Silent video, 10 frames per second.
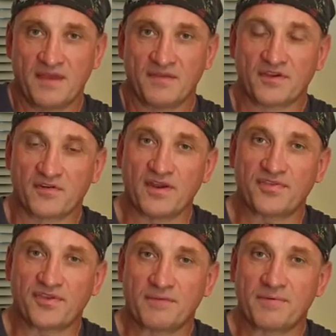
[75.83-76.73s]
The great
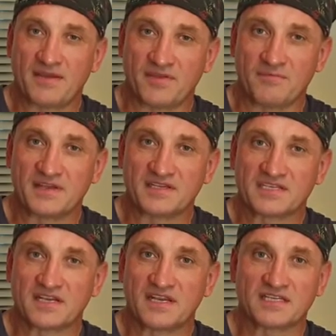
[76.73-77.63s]
thing about them
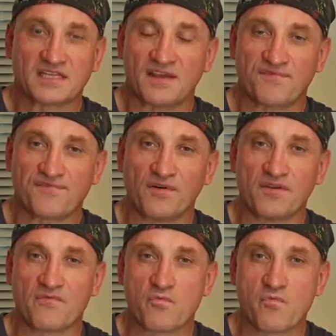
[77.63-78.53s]
is they're full
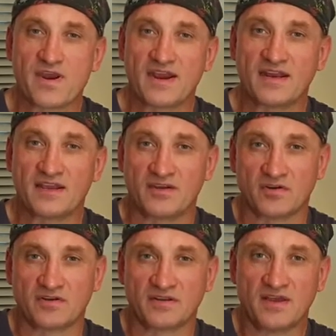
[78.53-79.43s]
of really
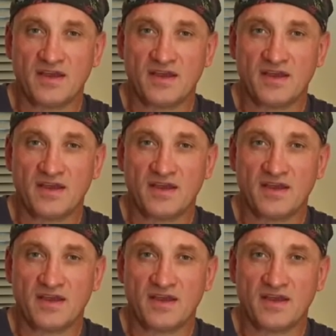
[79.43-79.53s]
good